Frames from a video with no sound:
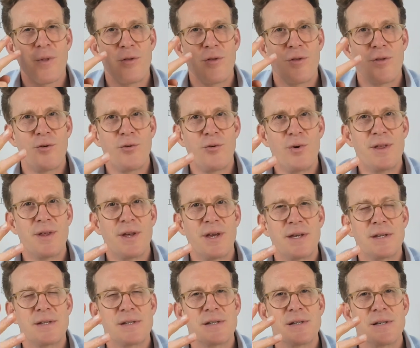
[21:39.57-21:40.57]
3
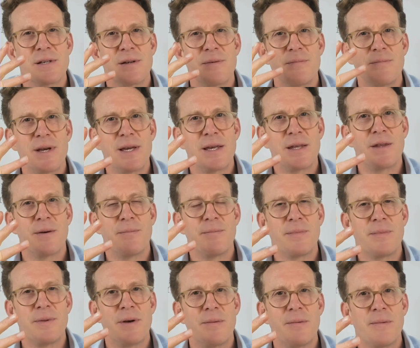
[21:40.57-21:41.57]
things
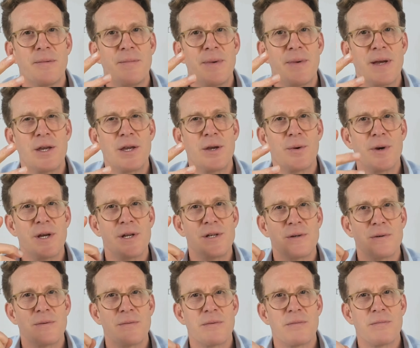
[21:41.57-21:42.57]
that make you
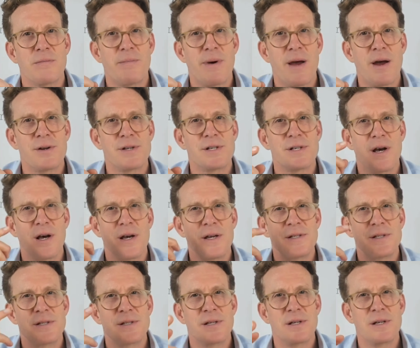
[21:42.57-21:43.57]
itch:
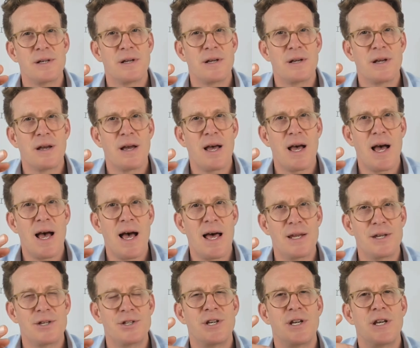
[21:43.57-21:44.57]
parasites,
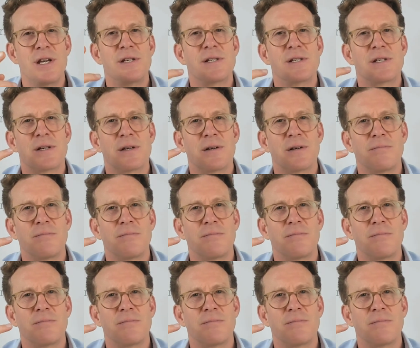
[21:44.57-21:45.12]
allergies,